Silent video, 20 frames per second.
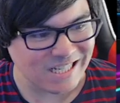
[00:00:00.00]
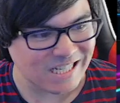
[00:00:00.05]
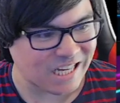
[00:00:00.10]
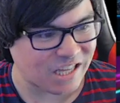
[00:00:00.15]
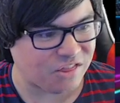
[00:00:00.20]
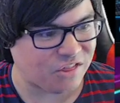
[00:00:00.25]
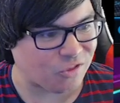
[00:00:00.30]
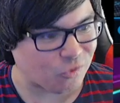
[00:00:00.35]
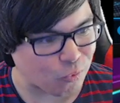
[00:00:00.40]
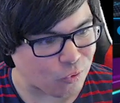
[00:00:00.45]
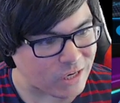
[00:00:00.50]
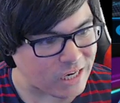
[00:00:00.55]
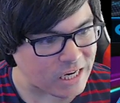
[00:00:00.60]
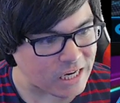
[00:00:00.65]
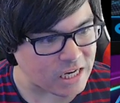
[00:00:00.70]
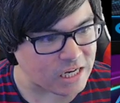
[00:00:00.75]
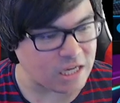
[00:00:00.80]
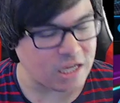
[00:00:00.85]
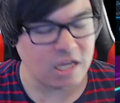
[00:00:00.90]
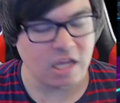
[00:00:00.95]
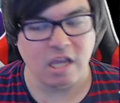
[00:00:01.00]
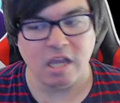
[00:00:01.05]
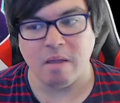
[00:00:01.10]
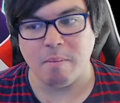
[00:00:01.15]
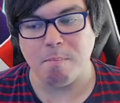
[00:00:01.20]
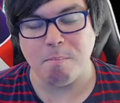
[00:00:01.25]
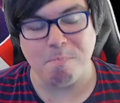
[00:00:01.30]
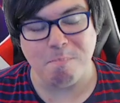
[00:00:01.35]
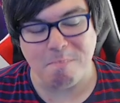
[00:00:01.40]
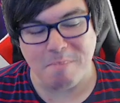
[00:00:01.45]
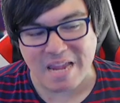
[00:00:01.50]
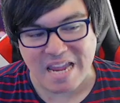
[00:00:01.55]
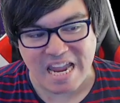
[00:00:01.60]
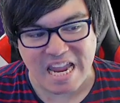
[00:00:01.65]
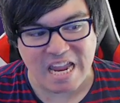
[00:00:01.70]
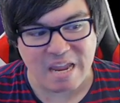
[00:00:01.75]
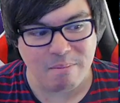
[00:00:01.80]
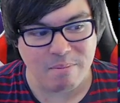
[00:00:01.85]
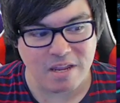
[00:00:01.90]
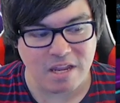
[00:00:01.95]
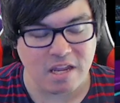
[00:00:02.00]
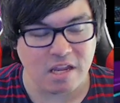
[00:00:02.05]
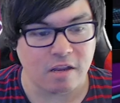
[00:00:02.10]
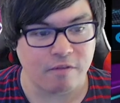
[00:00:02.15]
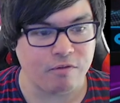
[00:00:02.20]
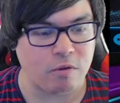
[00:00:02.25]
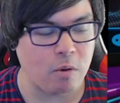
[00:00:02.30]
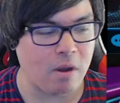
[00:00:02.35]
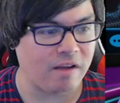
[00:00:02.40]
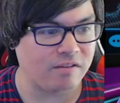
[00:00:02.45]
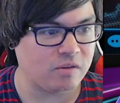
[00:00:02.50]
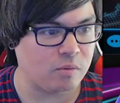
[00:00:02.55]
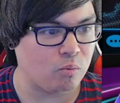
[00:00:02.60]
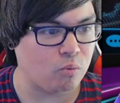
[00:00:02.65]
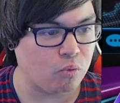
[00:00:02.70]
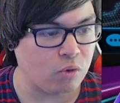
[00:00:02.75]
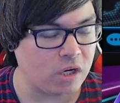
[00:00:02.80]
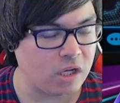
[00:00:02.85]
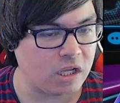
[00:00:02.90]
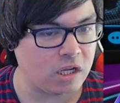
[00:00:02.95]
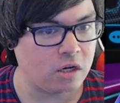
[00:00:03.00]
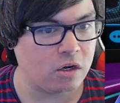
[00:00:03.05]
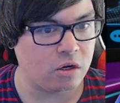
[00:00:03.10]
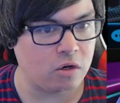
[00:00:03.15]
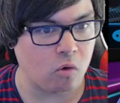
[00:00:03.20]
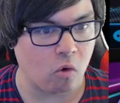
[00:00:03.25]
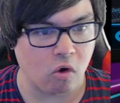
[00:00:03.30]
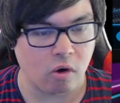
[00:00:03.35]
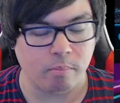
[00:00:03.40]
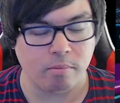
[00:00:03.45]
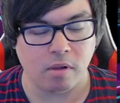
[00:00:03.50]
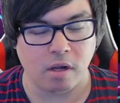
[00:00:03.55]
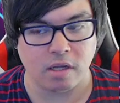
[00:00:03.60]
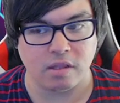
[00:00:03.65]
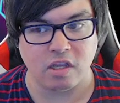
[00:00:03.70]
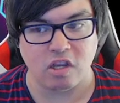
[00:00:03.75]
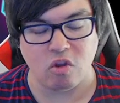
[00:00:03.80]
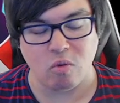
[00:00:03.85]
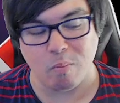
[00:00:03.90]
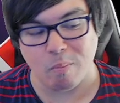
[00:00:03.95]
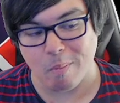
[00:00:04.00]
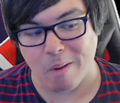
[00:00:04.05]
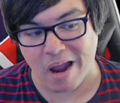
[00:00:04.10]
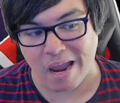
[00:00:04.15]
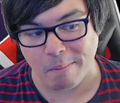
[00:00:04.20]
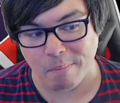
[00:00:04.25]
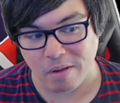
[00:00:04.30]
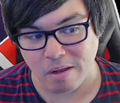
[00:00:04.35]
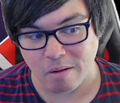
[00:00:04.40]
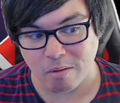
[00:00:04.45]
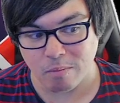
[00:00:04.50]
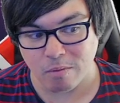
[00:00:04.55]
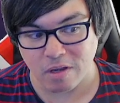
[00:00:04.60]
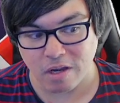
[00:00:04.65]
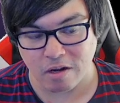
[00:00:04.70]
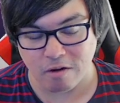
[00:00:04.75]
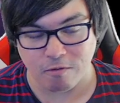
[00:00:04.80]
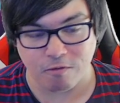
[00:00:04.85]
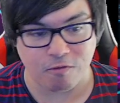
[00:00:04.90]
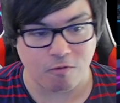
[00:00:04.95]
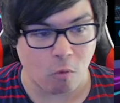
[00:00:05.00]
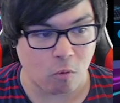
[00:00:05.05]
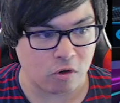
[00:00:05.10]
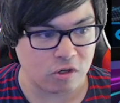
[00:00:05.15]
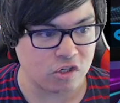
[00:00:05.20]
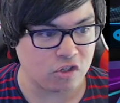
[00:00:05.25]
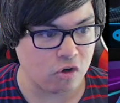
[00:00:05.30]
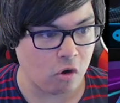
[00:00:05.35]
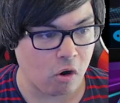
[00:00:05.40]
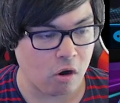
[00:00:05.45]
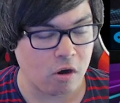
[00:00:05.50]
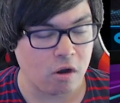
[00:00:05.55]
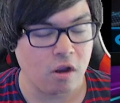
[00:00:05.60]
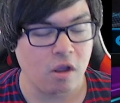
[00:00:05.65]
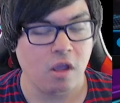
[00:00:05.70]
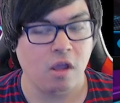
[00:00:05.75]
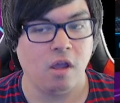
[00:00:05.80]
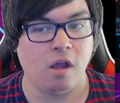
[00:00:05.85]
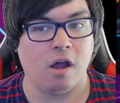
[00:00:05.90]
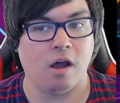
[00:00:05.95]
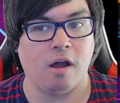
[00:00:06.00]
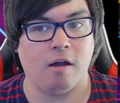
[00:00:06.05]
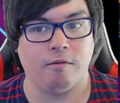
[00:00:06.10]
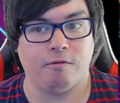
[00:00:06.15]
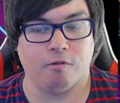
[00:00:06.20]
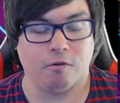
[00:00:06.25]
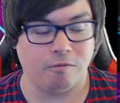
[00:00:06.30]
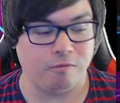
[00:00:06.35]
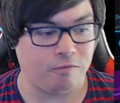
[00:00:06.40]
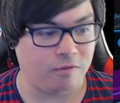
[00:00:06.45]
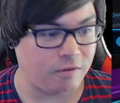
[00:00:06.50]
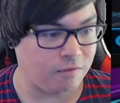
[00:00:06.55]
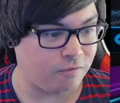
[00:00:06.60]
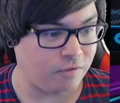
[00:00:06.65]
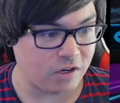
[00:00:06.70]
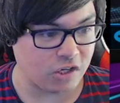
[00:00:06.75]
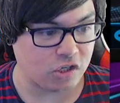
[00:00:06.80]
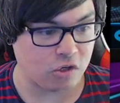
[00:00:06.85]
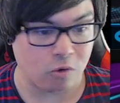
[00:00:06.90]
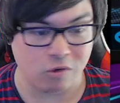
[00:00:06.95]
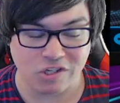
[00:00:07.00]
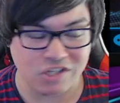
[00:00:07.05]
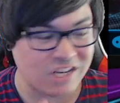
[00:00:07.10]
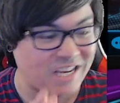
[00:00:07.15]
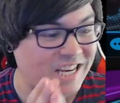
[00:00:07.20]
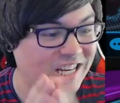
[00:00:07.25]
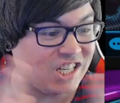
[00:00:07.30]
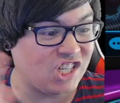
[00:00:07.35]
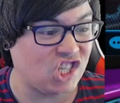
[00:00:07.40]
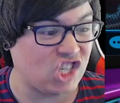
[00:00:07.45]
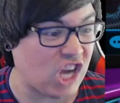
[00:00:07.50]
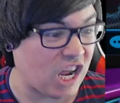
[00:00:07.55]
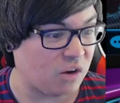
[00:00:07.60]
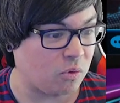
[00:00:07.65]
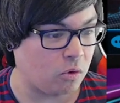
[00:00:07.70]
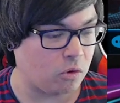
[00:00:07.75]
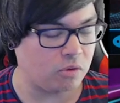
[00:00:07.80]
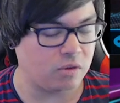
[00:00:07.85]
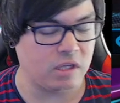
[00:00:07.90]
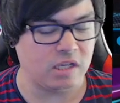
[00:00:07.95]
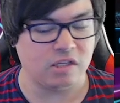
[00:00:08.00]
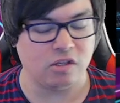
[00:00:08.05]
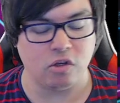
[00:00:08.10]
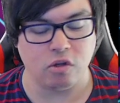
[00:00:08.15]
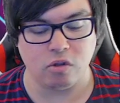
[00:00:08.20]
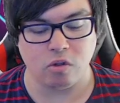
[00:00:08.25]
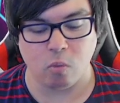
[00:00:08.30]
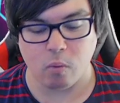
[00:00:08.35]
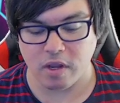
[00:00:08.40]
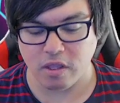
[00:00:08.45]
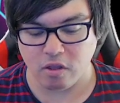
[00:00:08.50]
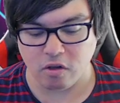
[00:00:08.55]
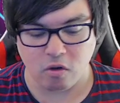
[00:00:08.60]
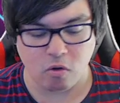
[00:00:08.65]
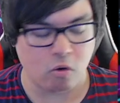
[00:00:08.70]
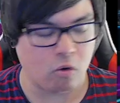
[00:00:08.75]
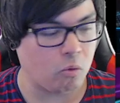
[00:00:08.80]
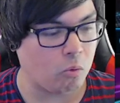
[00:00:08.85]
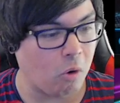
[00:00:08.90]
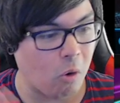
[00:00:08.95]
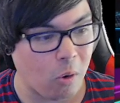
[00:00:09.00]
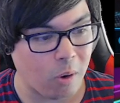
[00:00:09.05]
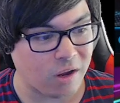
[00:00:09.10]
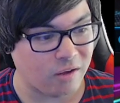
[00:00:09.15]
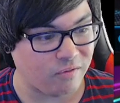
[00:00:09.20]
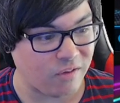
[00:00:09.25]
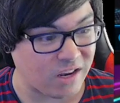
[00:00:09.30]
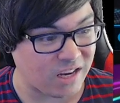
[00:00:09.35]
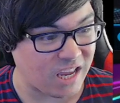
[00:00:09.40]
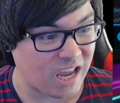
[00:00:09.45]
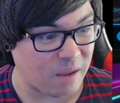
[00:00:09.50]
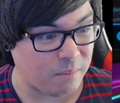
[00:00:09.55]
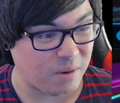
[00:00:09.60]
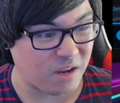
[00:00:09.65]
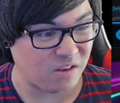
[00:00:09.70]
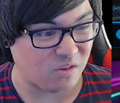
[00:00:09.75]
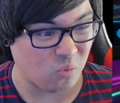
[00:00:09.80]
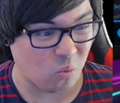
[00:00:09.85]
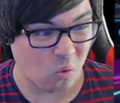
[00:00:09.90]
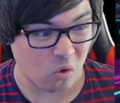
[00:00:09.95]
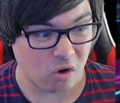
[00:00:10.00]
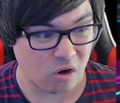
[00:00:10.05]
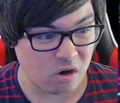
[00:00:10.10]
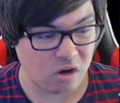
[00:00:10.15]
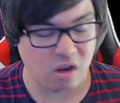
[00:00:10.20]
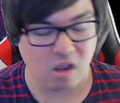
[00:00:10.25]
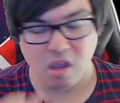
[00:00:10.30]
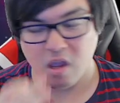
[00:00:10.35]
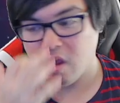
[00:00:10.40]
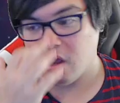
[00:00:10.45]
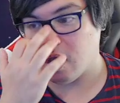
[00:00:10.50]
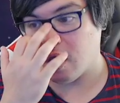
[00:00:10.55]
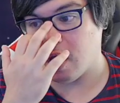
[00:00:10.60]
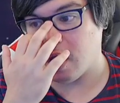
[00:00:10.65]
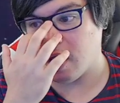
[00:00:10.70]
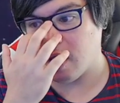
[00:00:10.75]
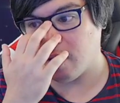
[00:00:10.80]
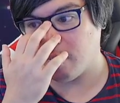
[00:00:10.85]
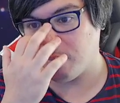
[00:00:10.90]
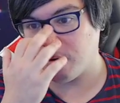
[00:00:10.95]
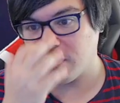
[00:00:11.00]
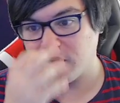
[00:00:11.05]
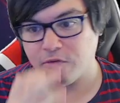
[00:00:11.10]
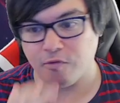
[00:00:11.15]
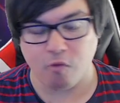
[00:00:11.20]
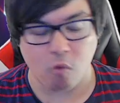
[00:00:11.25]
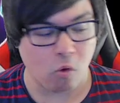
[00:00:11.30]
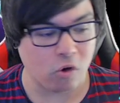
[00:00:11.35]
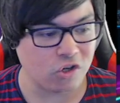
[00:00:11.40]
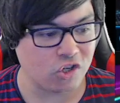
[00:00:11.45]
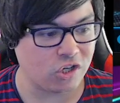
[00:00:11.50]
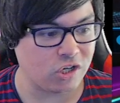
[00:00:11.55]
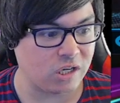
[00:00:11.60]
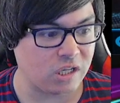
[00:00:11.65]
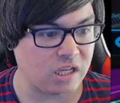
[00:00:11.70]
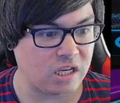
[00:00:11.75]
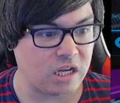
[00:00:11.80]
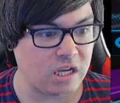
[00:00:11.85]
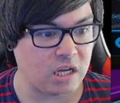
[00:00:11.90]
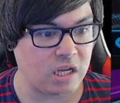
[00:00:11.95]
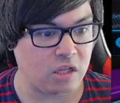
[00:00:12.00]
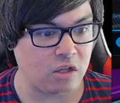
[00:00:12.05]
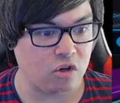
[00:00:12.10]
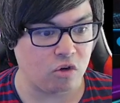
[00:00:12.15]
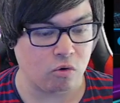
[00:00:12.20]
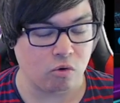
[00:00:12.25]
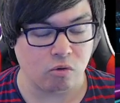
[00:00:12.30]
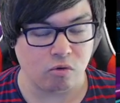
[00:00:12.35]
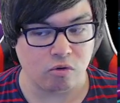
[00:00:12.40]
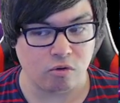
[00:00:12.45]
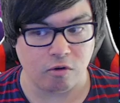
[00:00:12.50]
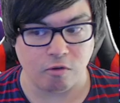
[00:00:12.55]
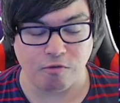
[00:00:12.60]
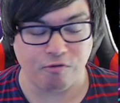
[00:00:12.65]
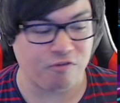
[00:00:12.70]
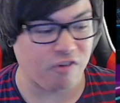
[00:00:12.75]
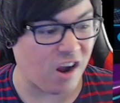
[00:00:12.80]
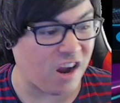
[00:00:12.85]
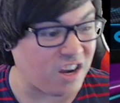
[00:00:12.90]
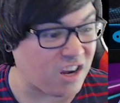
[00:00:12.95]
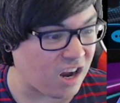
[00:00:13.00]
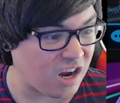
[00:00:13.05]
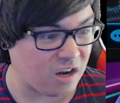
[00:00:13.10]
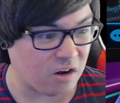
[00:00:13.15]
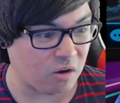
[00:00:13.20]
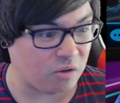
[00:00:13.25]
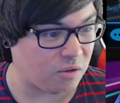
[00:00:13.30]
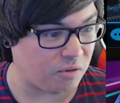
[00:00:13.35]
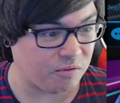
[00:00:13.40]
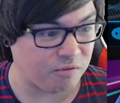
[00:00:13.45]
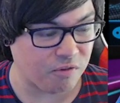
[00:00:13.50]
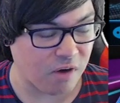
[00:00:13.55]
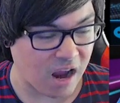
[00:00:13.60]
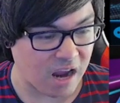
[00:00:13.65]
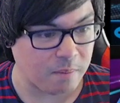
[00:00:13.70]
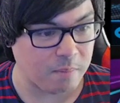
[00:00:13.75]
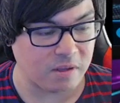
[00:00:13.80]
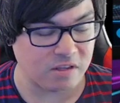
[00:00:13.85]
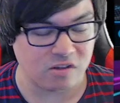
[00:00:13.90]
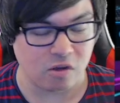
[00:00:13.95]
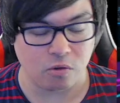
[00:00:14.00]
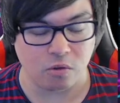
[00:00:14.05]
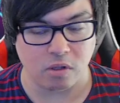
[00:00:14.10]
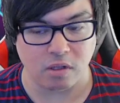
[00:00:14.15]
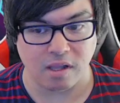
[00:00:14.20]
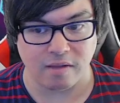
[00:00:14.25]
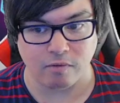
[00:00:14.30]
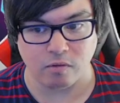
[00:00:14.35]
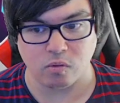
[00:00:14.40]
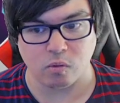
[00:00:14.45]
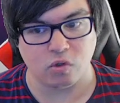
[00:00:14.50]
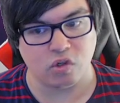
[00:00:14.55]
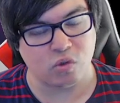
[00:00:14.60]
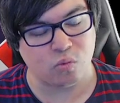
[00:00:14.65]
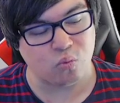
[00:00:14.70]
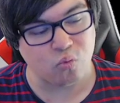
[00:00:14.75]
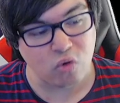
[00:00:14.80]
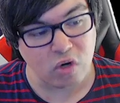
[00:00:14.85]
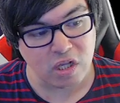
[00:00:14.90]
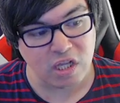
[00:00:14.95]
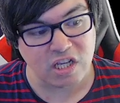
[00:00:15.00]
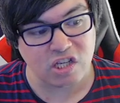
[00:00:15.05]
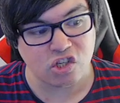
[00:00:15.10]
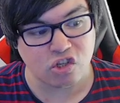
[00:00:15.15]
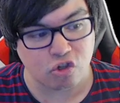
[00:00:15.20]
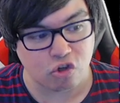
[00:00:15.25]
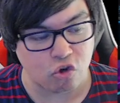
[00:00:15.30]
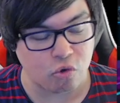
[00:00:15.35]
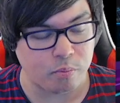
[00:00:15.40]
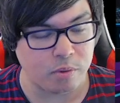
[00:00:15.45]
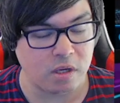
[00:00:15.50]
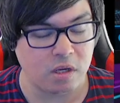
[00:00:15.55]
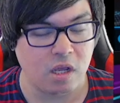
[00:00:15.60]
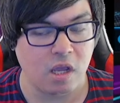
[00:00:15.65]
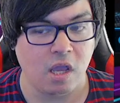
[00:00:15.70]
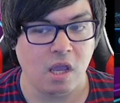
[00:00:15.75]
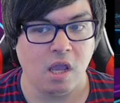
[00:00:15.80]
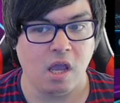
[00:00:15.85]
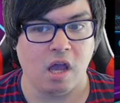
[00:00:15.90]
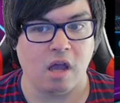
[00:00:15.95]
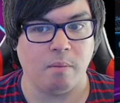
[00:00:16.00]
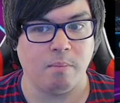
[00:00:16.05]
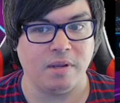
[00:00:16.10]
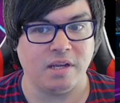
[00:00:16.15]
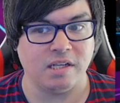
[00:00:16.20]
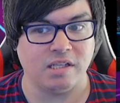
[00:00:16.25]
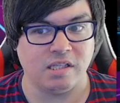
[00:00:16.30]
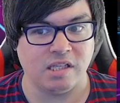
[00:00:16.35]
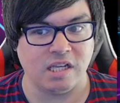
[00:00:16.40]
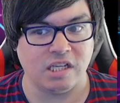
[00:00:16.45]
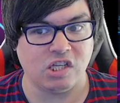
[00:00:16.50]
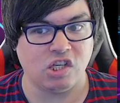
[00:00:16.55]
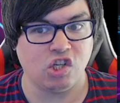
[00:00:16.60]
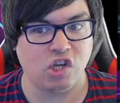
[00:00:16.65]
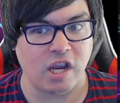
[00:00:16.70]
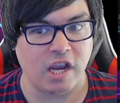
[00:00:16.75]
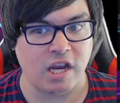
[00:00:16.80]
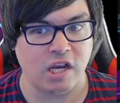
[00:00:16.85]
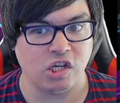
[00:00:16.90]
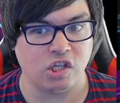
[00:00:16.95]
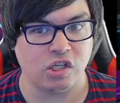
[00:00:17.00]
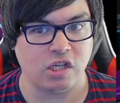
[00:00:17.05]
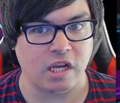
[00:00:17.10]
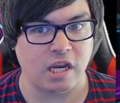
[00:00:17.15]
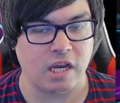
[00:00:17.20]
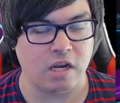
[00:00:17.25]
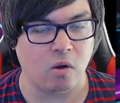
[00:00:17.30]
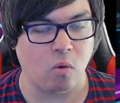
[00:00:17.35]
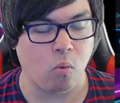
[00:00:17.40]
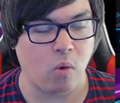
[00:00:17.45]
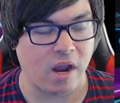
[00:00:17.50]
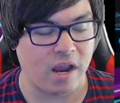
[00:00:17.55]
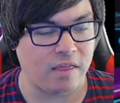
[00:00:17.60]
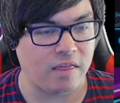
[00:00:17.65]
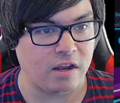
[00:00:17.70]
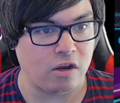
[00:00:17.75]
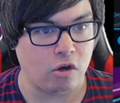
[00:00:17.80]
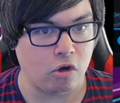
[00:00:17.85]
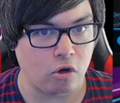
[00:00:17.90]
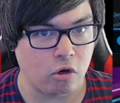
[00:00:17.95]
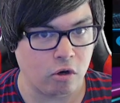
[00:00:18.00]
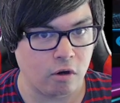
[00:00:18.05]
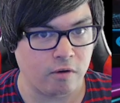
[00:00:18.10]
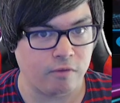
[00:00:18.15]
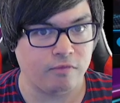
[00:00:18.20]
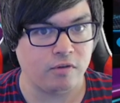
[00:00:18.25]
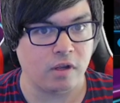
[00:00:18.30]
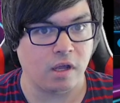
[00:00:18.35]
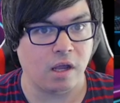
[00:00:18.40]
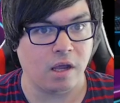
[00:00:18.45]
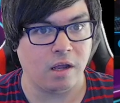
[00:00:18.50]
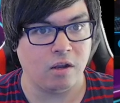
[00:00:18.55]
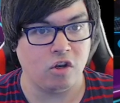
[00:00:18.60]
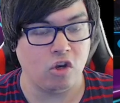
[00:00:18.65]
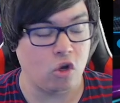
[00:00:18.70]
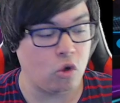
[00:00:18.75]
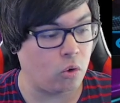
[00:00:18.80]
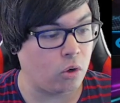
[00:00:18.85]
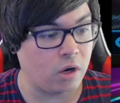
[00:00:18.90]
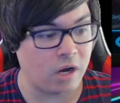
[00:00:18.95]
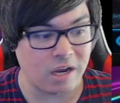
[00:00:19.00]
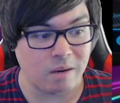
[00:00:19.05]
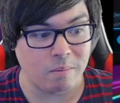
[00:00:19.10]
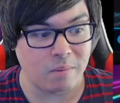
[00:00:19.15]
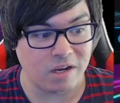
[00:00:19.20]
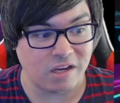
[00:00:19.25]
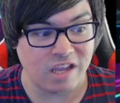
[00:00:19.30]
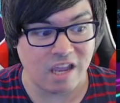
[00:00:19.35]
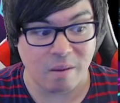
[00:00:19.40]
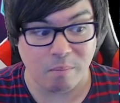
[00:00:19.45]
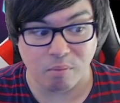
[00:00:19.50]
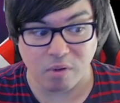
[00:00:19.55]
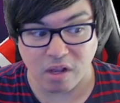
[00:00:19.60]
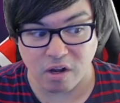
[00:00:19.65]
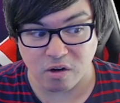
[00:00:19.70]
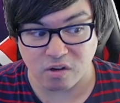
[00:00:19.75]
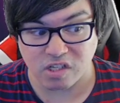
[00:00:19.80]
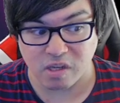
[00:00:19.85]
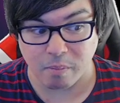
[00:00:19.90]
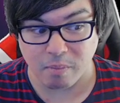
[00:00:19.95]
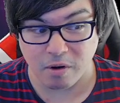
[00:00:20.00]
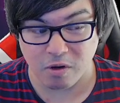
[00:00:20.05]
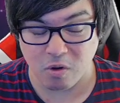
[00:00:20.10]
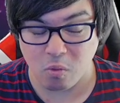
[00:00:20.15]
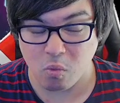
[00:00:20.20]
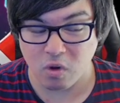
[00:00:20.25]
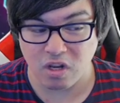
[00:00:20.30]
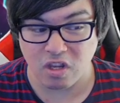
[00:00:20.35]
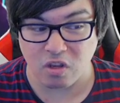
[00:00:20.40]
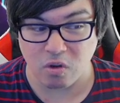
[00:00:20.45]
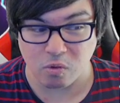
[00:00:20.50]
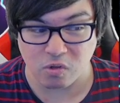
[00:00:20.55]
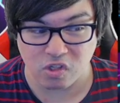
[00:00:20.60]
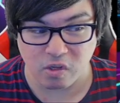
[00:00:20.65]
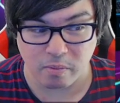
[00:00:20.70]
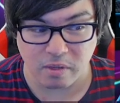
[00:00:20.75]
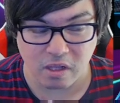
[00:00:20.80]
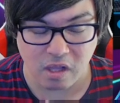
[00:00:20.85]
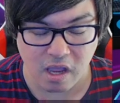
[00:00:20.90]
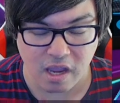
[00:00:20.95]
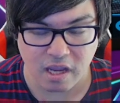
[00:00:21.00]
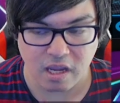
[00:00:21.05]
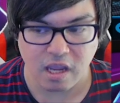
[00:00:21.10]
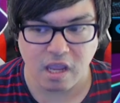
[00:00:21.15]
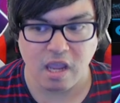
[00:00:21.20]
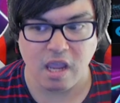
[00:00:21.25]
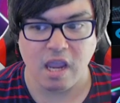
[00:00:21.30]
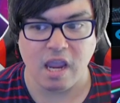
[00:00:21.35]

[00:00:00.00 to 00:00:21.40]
a three, maybe if you have some really good orb luck that you might be able to get a four star uh, for Viv Vision, or just in general these new the way the new heroic event campaigns work. Uh, but unfortunately, you're you're finite on the fragments on the levels, which is really stupid uh, because this changed in a way that nerfed uh, newer and mid game players compared to what it used to be like.